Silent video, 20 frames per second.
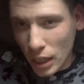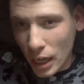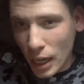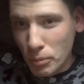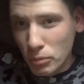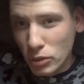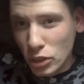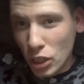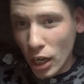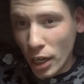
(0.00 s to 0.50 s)

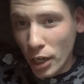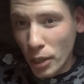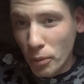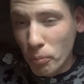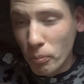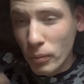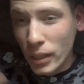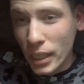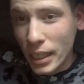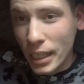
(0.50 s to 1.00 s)
I'm
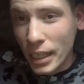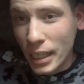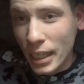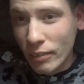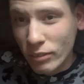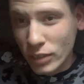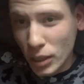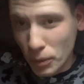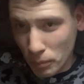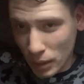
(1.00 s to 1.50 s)
tired meaning
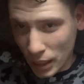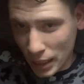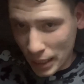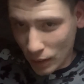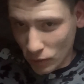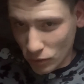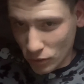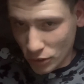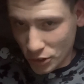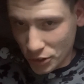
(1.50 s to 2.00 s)
of something
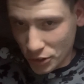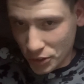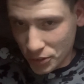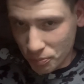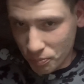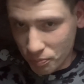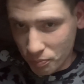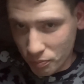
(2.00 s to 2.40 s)
else.